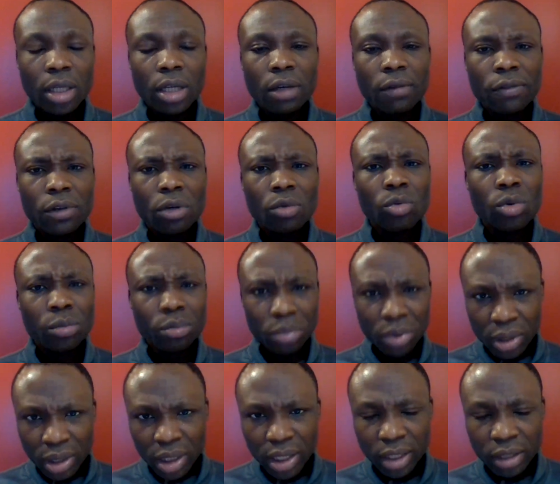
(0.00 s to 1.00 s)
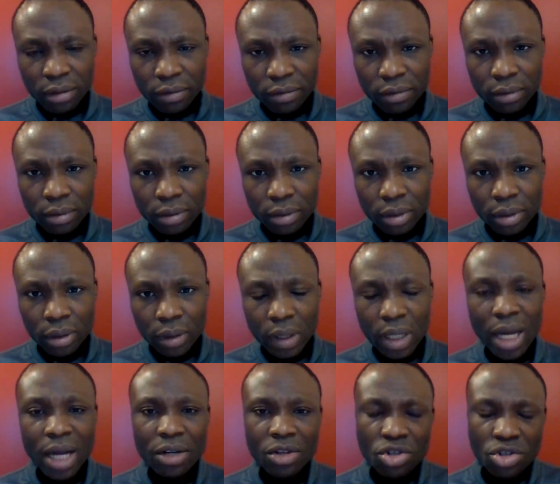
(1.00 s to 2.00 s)
If you would believe
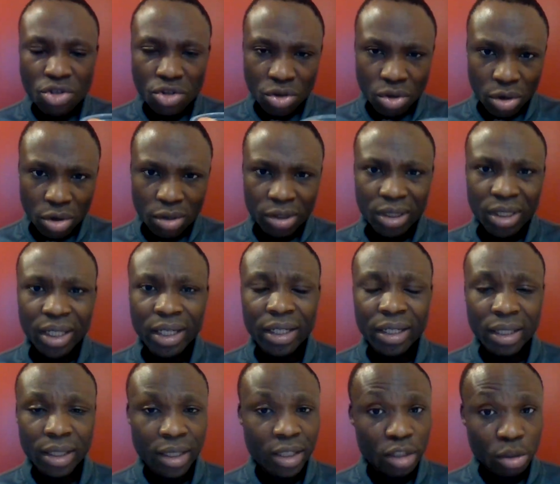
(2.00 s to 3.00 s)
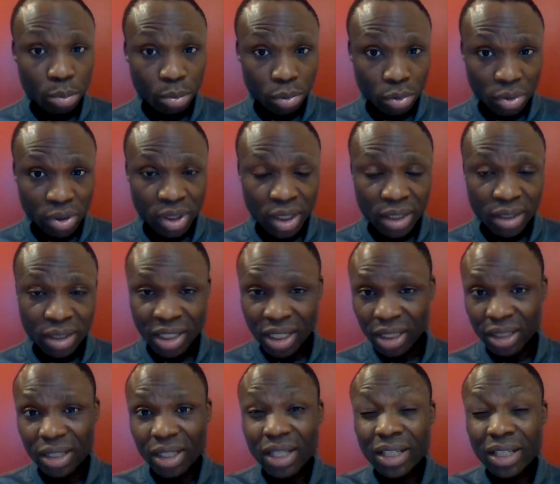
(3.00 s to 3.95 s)
and trust in this process that